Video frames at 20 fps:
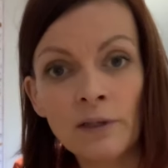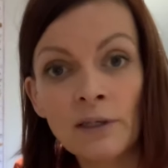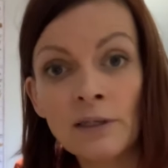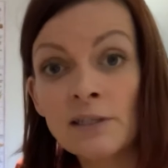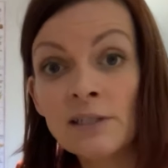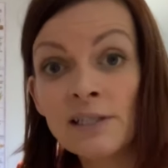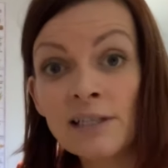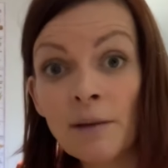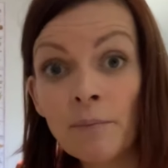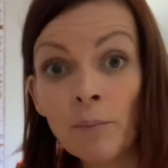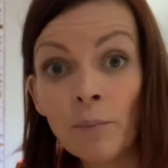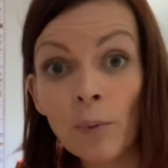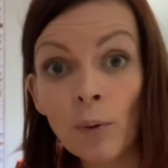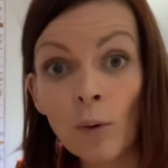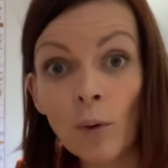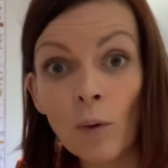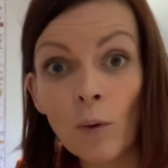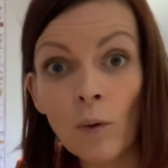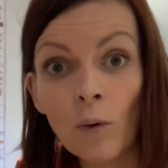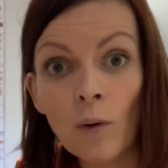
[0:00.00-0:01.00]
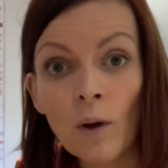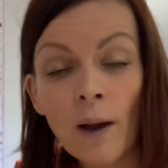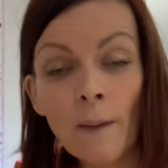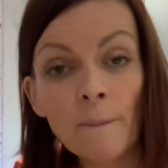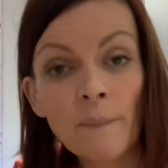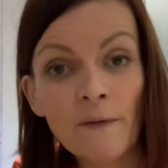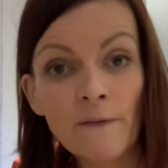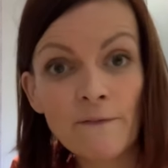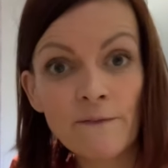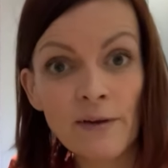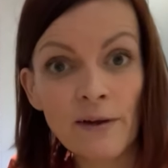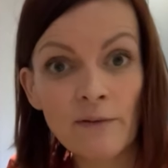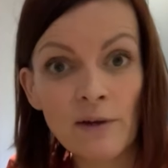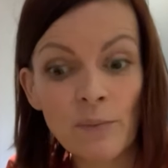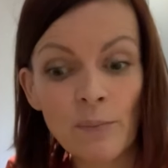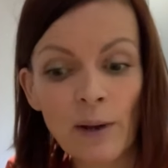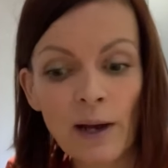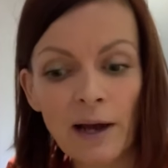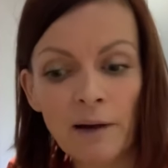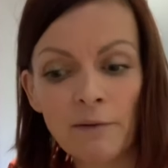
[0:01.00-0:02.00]
Simple, but very
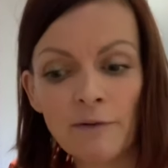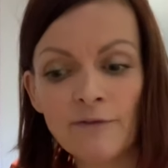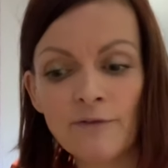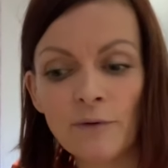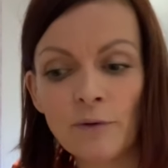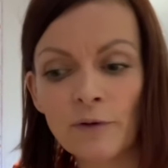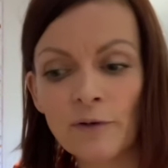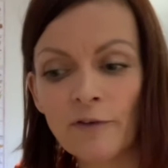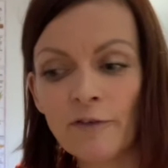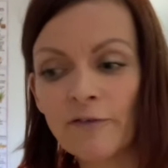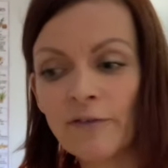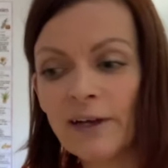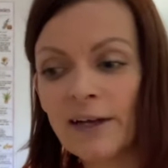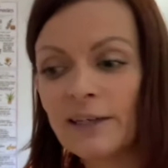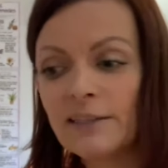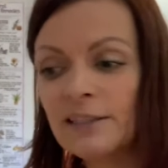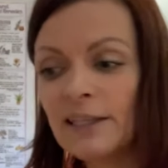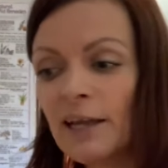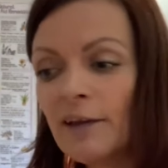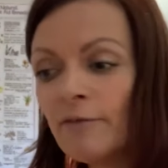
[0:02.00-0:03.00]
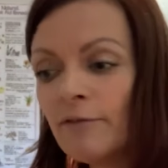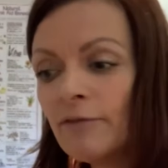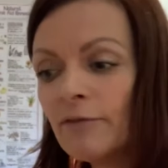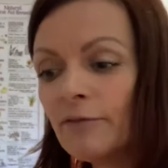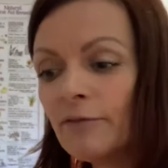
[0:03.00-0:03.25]
powerful and effective.